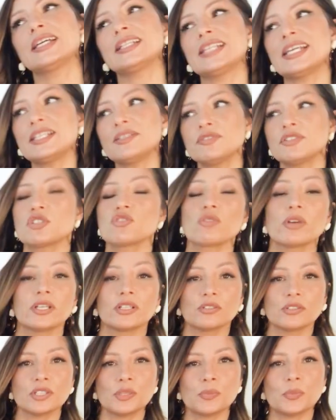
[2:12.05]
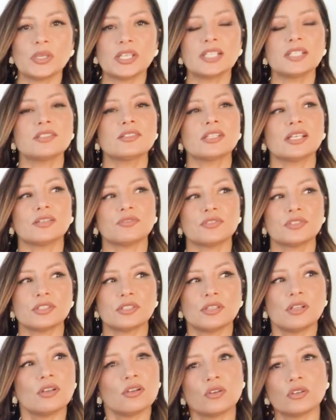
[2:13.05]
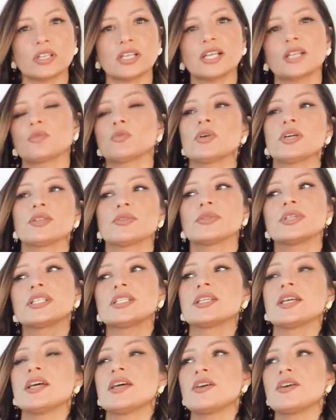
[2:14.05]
And then if you're trying on the piece, you have to look at whether it